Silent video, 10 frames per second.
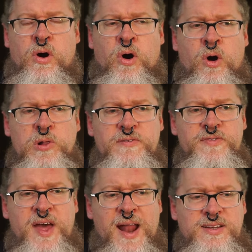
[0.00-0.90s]
All
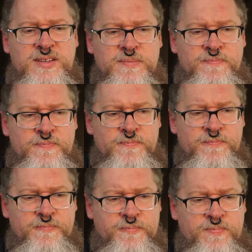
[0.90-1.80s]
of that
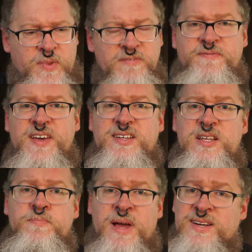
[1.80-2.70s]

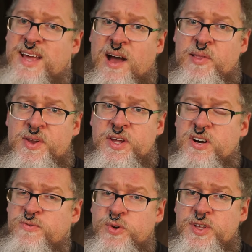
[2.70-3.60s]
victim mentality
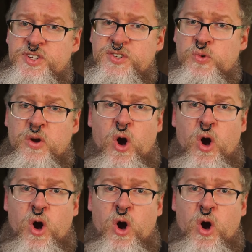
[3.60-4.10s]
of religion where,